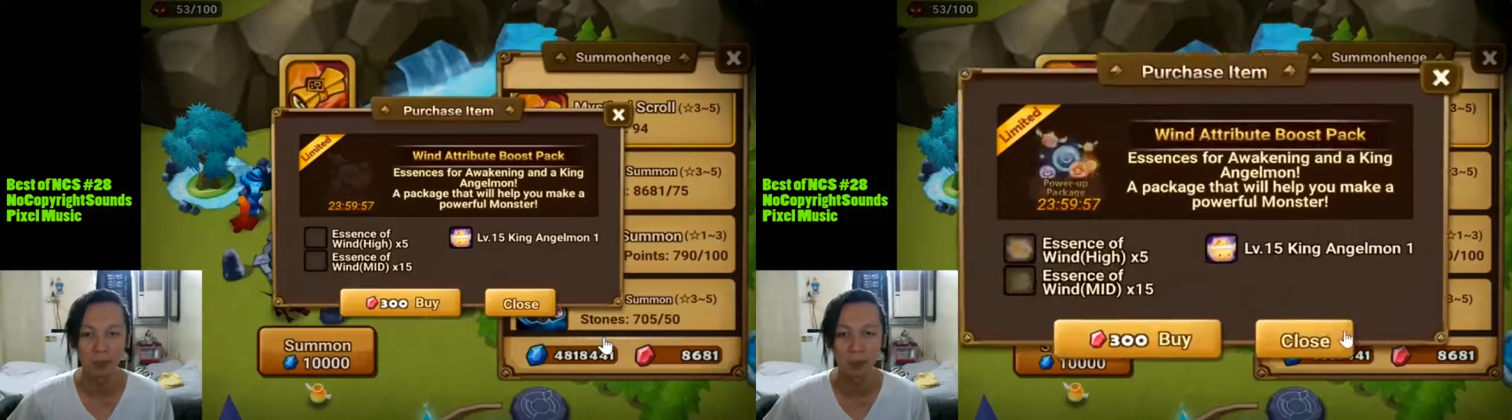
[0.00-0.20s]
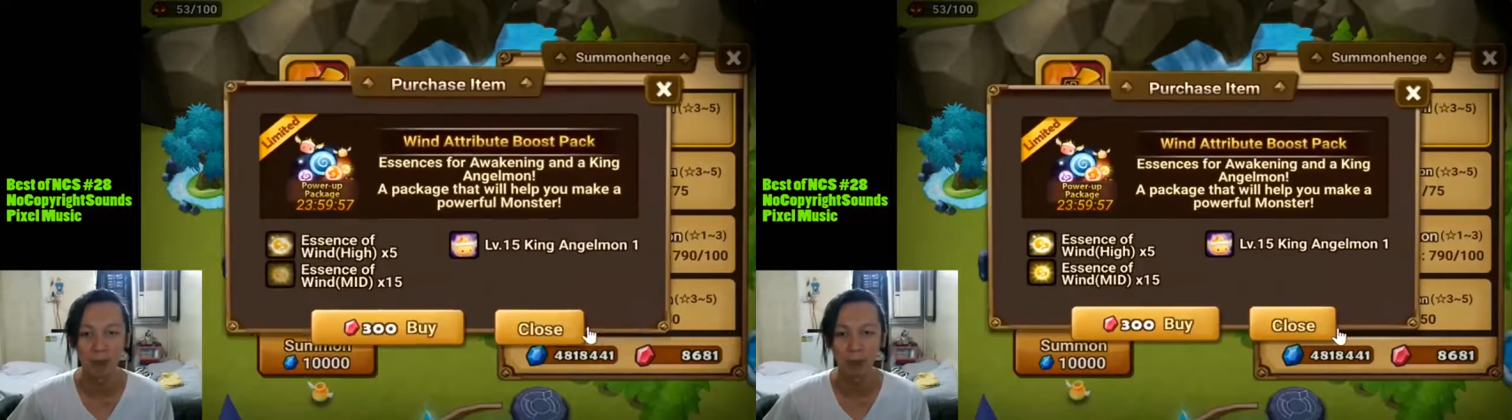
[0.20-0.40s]

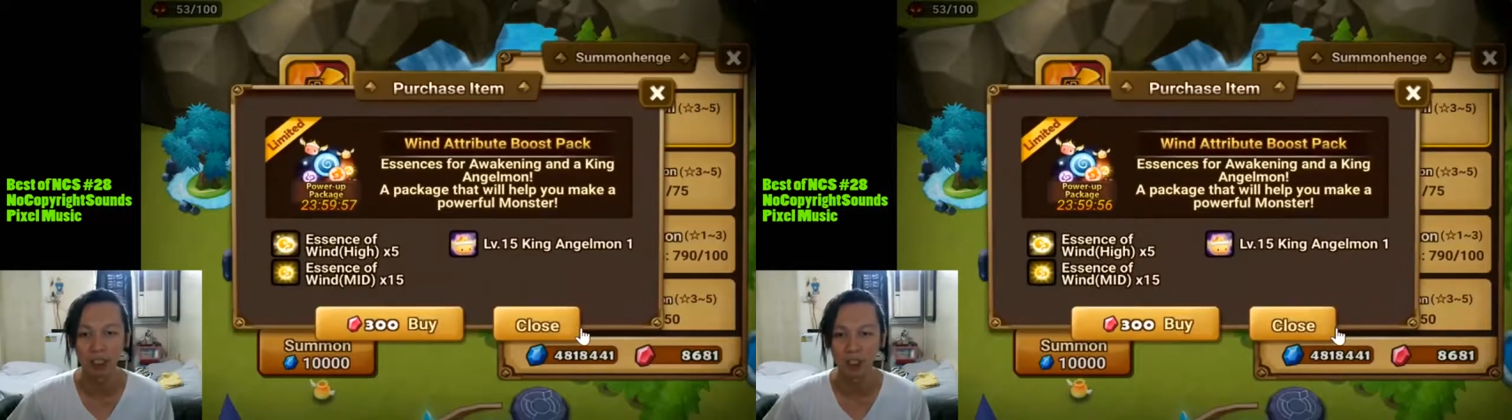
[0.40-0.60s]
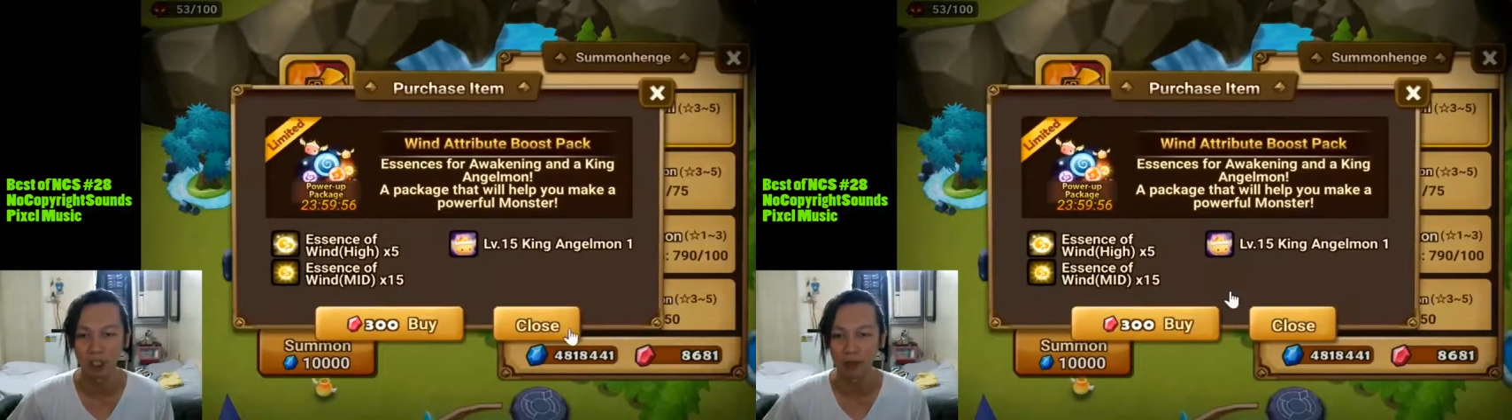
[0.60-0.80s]
been pretty
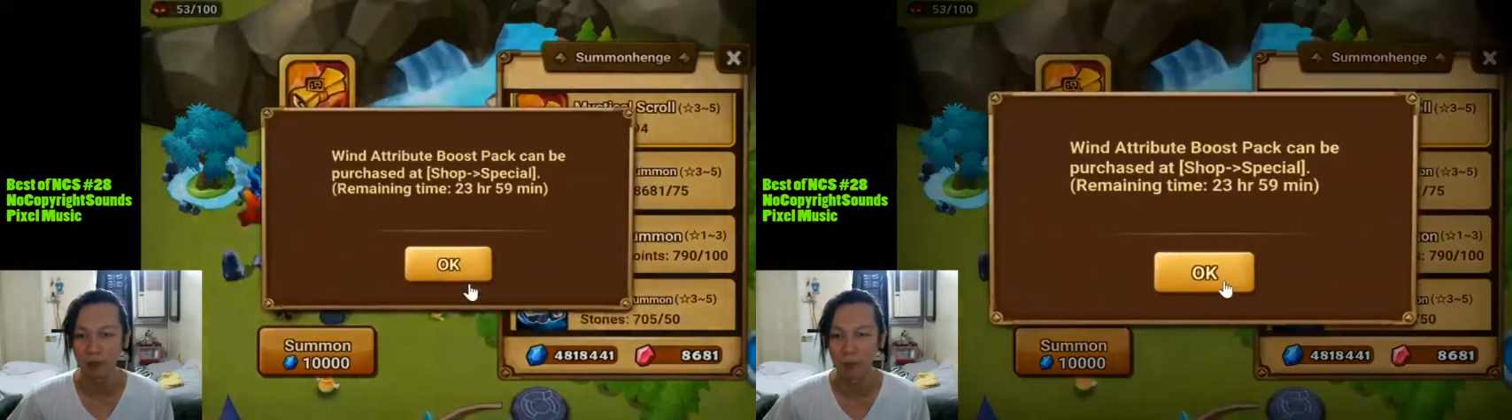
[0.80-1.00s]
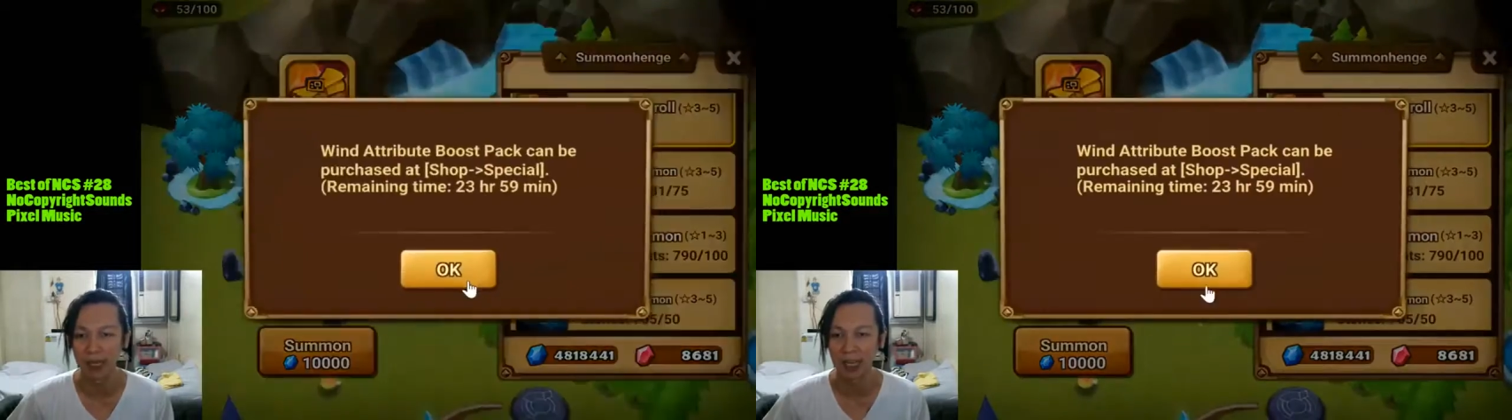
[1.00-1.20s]
shit for
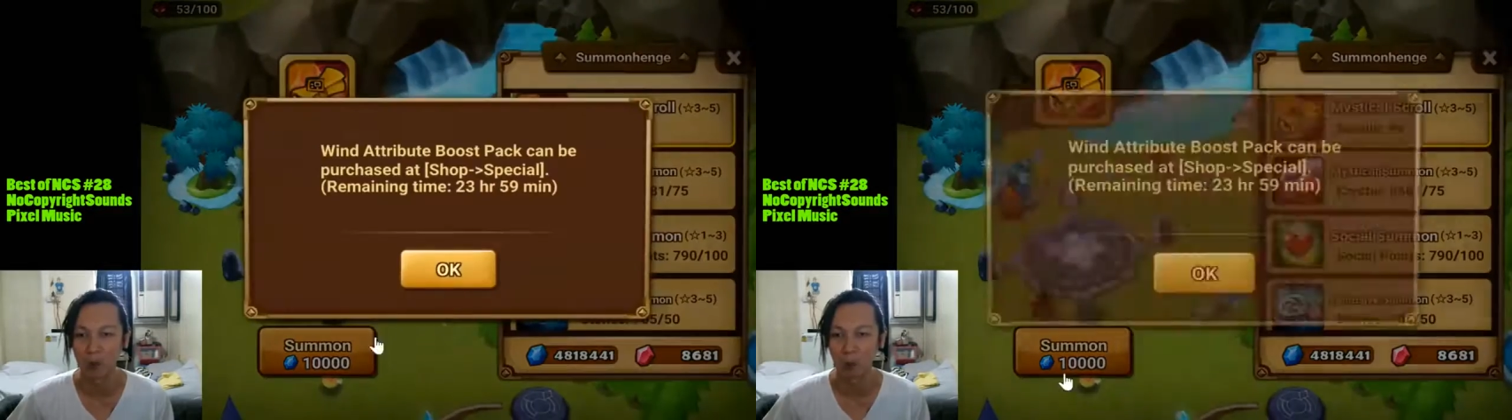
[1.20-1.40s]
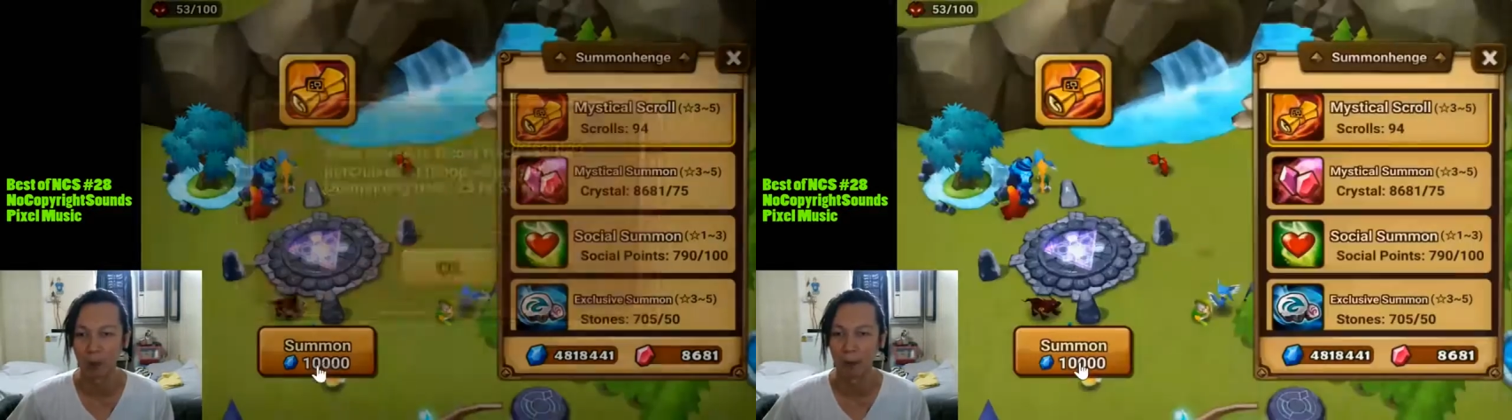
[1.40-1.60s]
me as
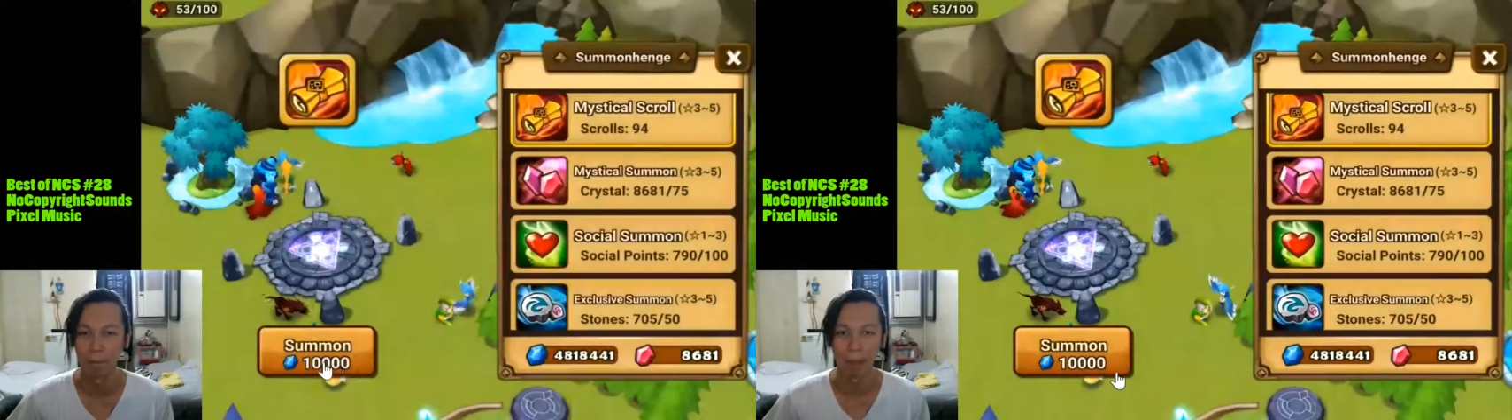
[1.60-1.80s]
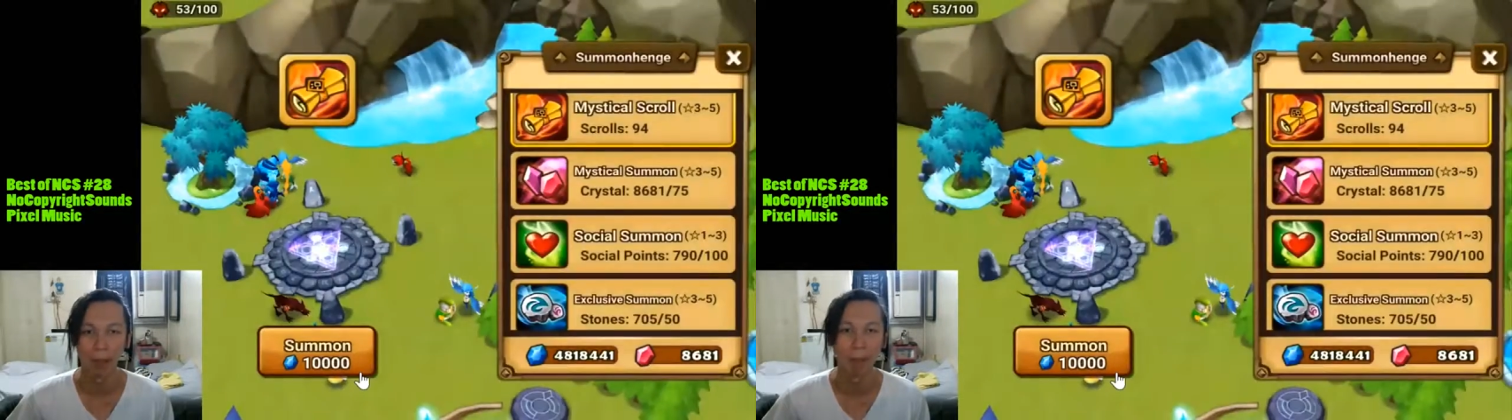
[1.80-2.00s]
well. I